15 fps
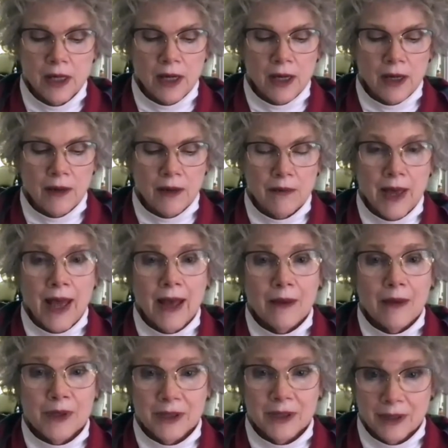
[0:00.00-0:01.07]

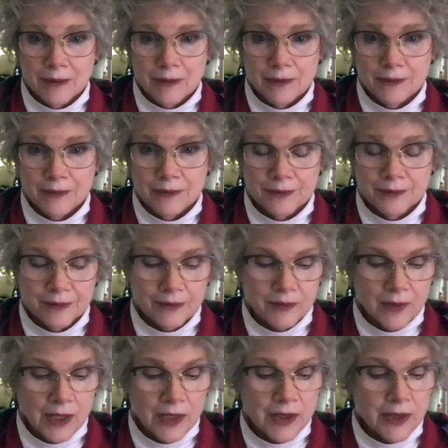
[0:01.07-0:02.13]
Absalom,
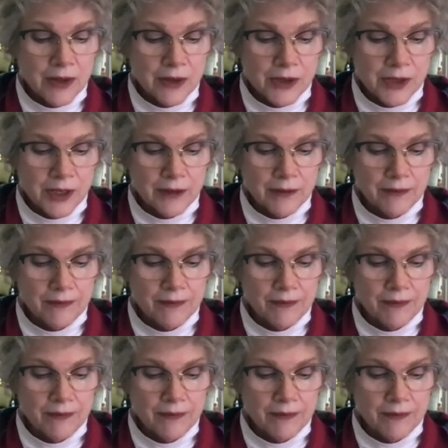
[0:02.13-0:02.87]
his other son.